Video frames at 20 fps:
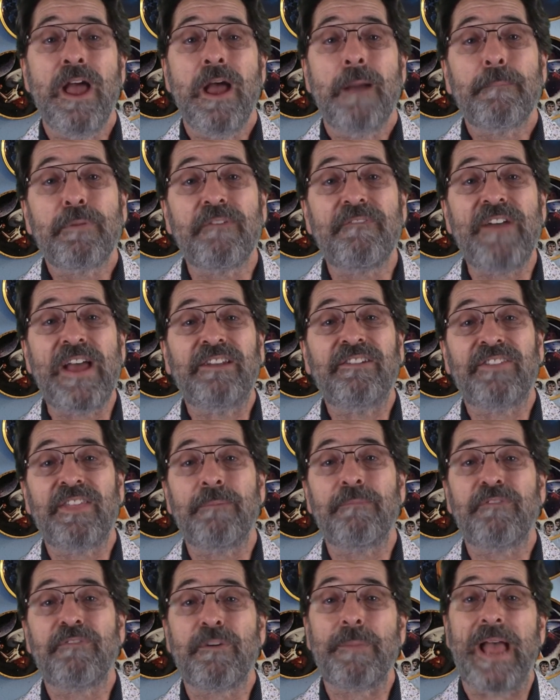prevents
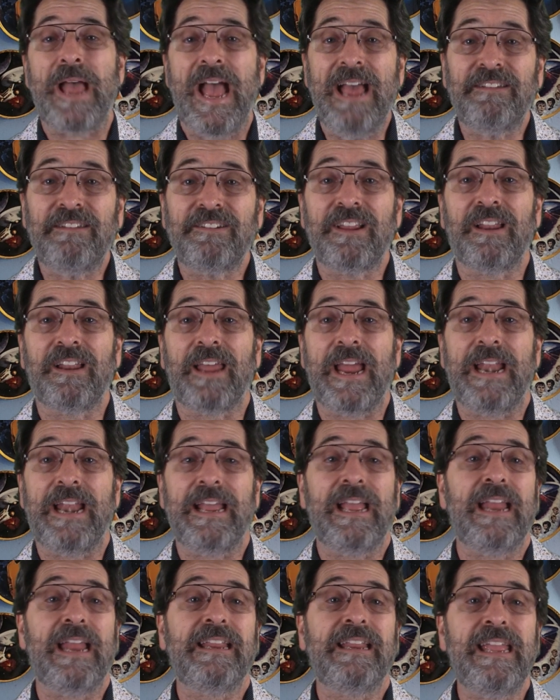them from
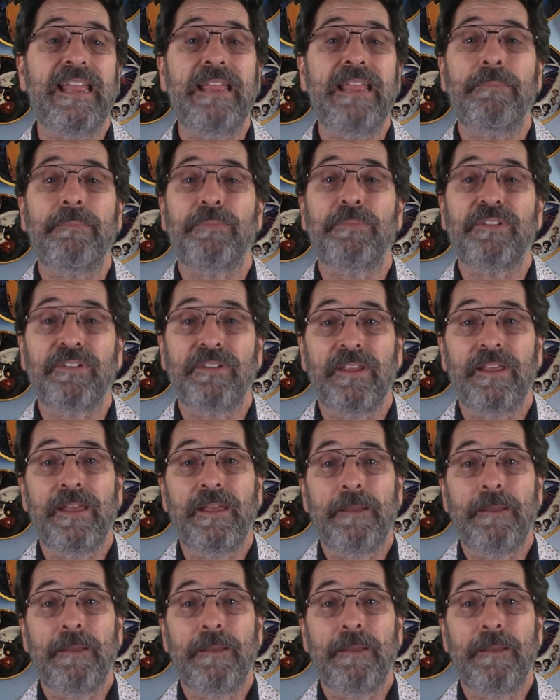escalating and keeps